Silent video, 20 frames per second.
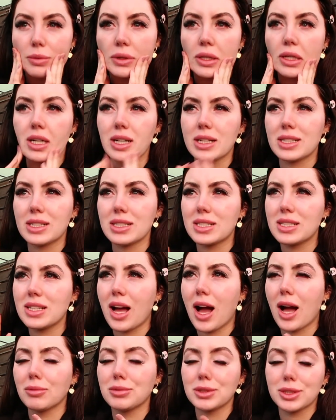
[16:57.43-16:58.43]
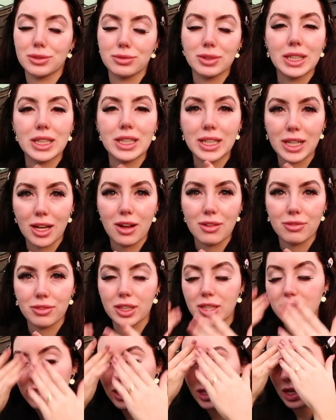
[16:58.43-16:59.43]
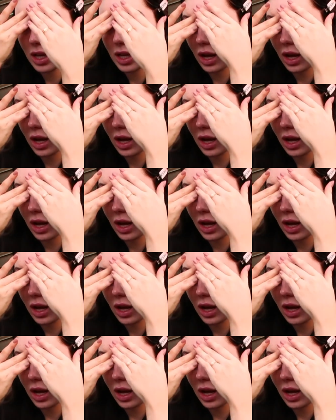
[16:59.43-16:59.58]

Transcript: because I'm just really nervous.